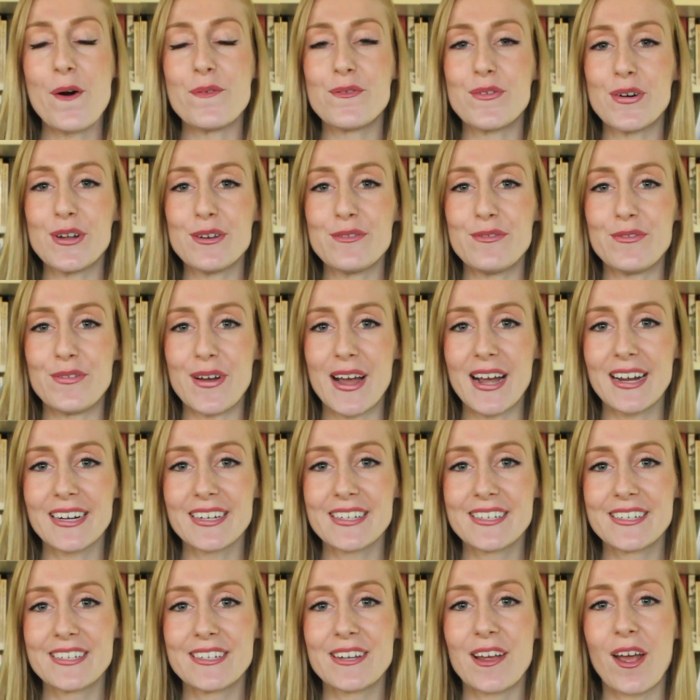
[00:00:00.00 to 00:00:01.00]
Fun
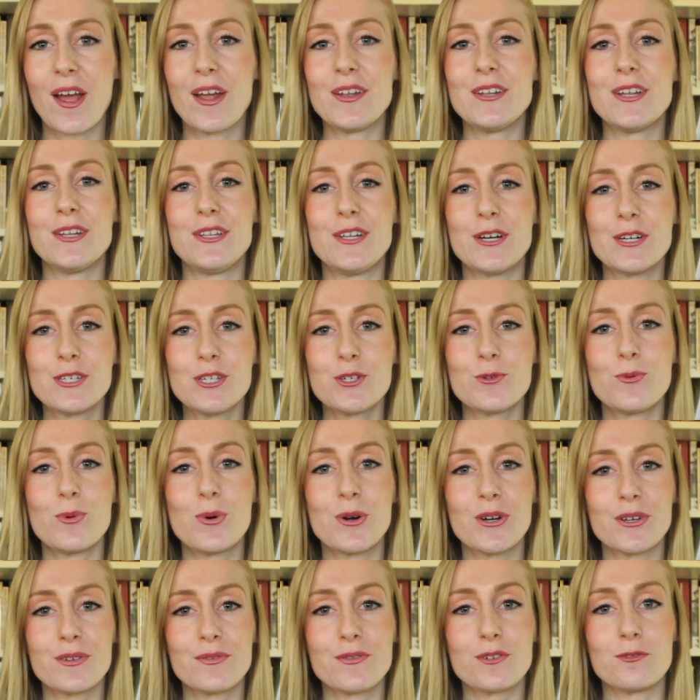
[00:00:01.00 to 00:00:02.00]
fact the Dutch
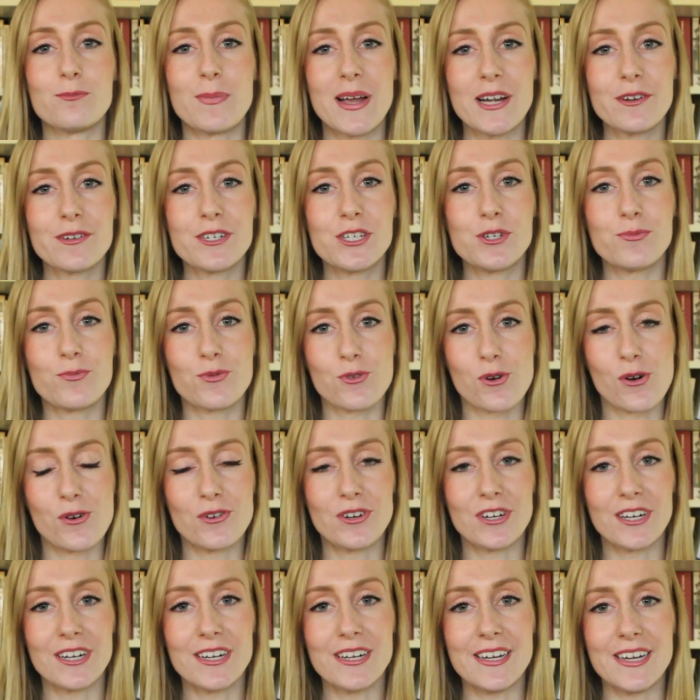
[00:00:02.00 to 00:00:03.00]
word for marriage
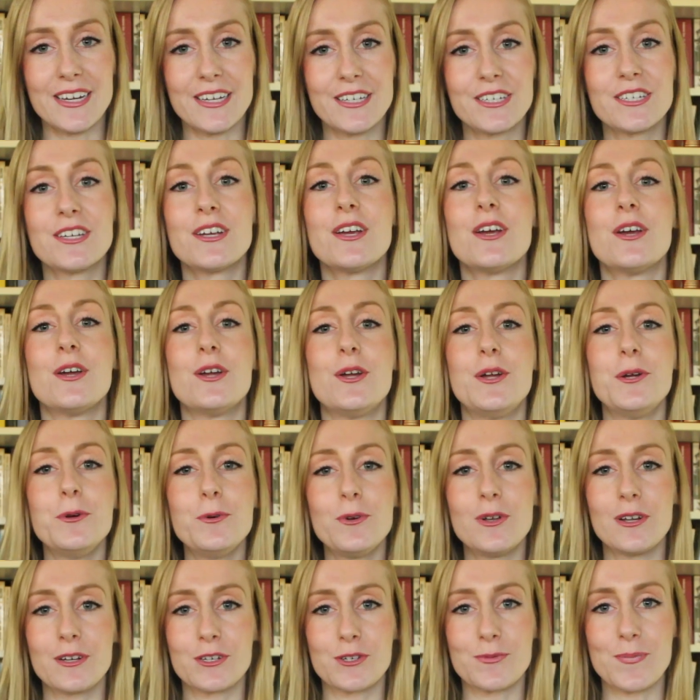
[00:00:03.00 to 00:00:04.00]
broker is
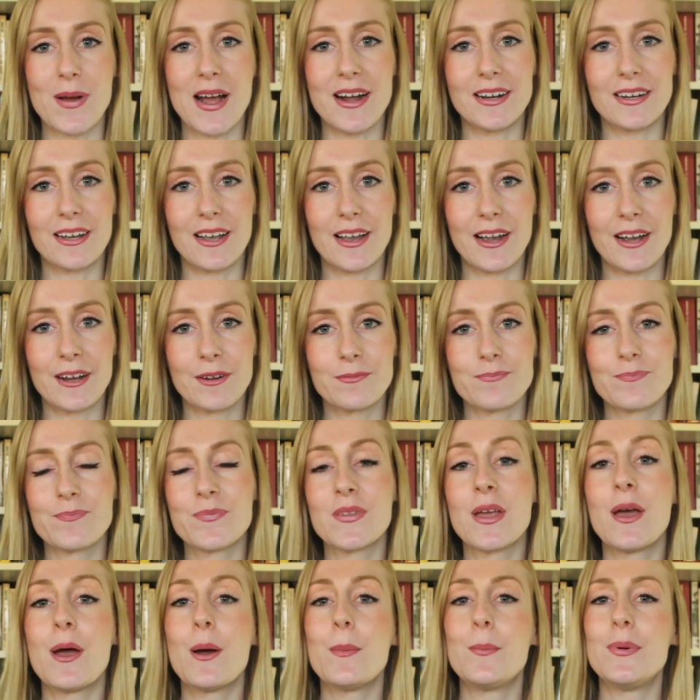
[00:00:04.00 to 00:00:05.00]
huwelijksmakelaar,
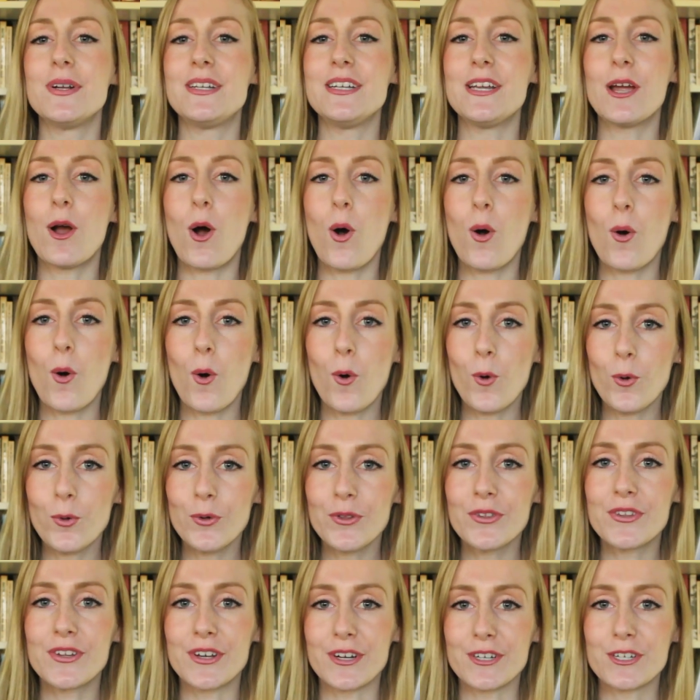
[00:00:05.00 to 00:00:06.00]
but the
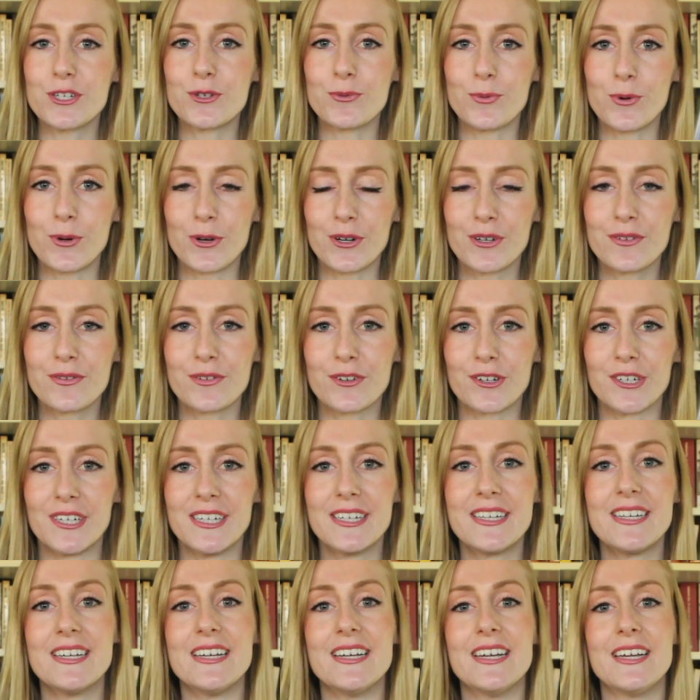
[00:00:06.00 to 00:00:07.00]
old Dutch word for
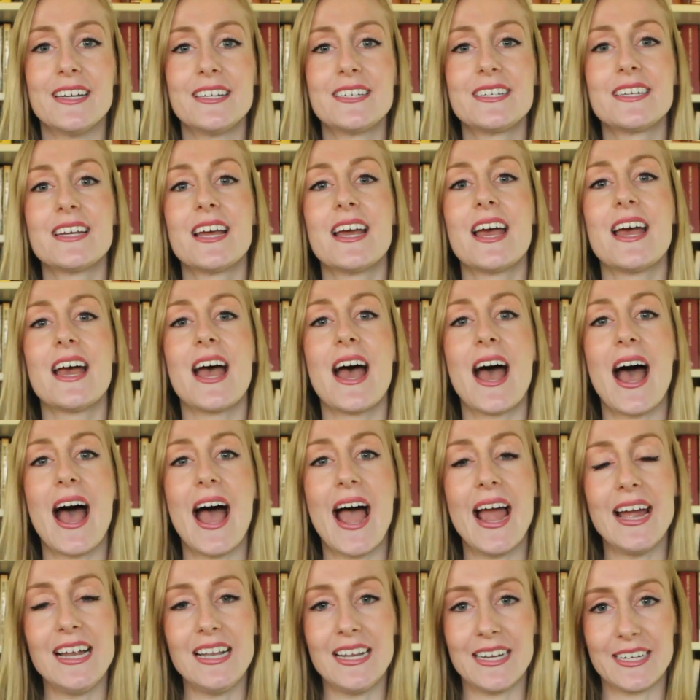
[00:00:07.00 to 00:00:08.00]
it is
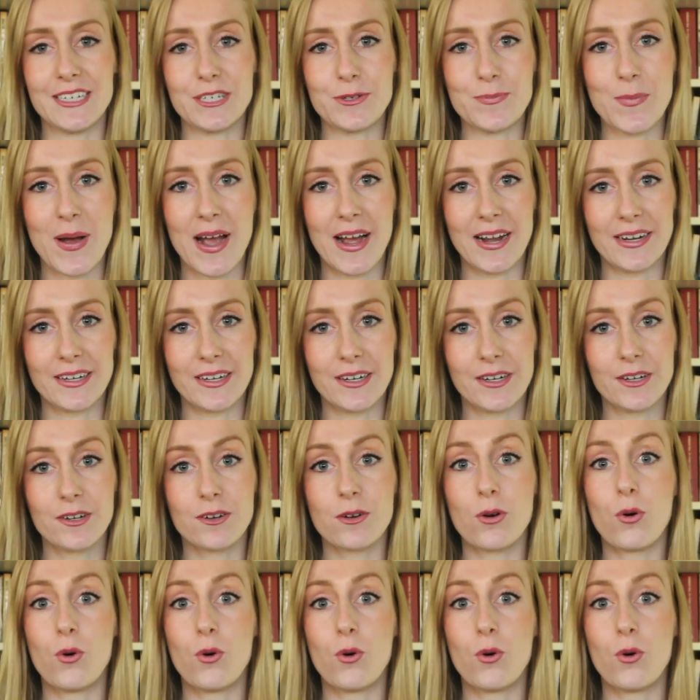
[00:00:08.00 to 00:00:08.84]
heiligsmaker